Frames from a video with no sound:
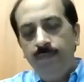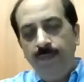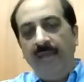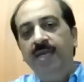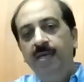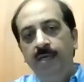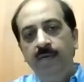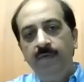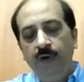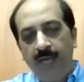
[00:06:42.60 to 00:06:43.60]

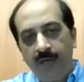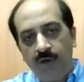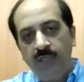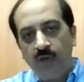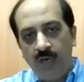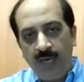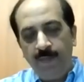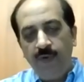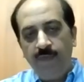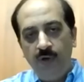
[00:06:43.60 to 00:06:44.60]
pioneer for across all
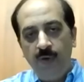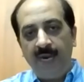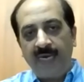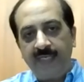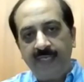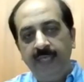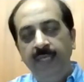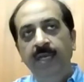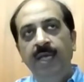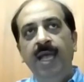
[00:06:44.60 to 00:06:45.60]
our portfolio practically,